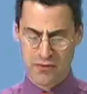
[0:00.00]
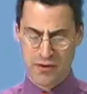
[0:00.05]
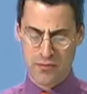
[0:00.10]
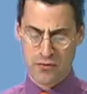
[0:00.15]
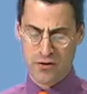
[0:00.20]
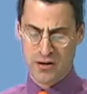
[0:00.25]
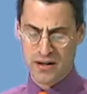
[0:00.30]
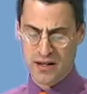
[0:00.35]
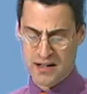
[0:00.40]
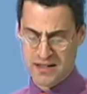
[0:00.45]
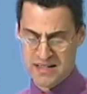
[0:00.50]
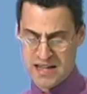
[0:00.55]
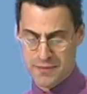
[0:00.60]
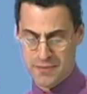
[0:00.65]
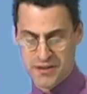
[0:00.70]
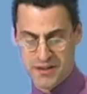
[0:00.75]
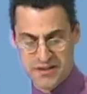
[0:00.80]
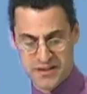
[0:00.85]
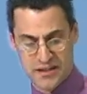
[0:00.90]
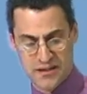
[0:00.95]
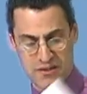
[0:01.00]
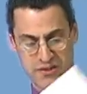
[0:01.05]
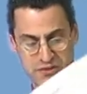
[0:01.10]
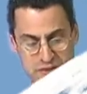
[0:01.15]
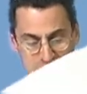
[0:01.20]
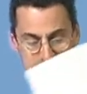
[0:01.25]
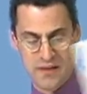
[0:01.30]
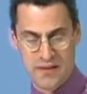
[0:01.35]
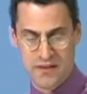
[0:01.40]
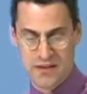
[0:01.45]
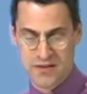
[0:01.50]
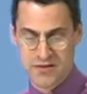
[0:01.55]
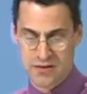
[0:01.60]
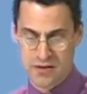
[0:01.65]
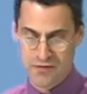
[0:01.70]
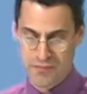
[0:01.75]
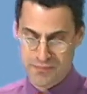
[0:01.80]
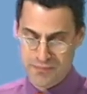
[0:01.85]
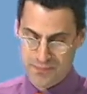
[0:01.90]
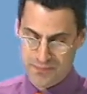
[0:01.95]
try one more example just to illustrate this
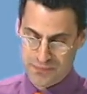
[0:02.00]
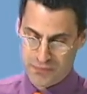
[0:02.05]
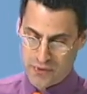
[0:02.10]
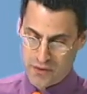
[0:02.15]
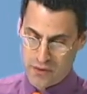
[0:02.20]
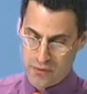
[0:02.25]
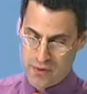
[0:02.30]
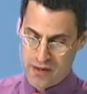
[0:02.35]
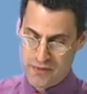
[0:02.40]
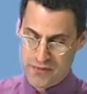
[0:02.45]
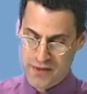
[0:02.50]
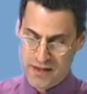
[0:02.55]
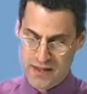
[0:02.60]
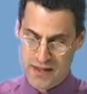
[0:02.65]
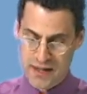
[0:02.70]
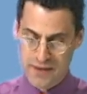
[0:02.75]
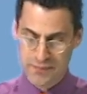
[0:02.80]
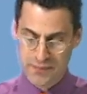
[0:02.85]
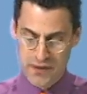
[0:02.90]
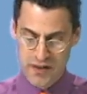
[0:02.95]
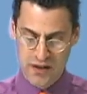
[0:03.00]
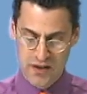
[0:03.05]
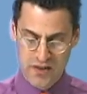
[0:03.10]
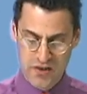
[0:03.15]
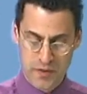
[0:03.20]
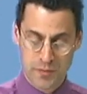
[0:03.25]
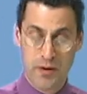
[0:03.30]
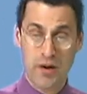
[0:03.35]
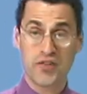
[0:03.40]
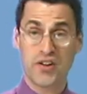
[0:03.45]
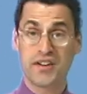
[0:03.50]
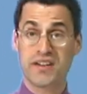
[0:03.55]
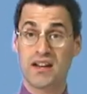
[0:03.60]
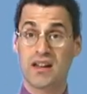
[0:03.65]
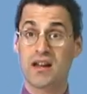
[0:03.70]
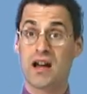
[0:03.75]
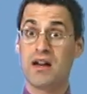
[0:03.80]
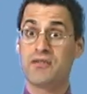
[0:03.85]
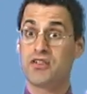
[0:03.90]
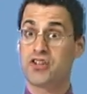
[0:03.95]
sort of way of thinking. Suppose I
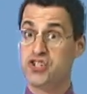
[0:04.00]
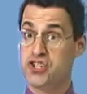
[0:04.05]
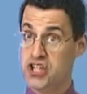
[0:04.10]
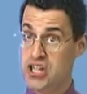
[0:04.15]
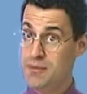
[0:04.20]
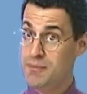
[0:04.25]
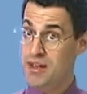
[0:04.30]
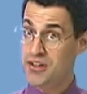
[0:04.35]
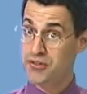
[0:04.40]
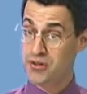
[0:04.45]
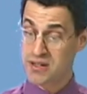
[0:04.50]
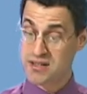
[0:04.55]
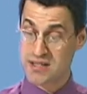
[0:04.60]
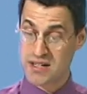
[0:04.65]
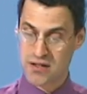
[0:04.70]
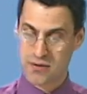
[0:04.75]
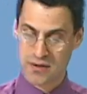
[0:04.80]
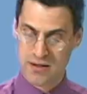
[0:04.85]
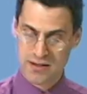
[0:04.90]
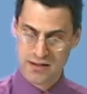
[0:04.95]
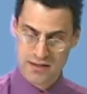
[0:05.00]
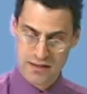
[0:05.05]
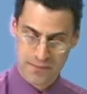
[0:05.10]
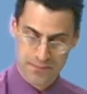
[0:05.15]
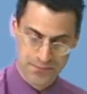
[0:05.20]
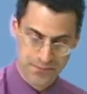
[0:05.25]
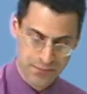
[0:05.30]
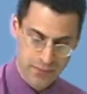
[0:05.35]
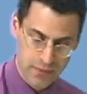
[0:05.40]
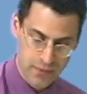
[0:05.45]
tell you I have a geometric sequence.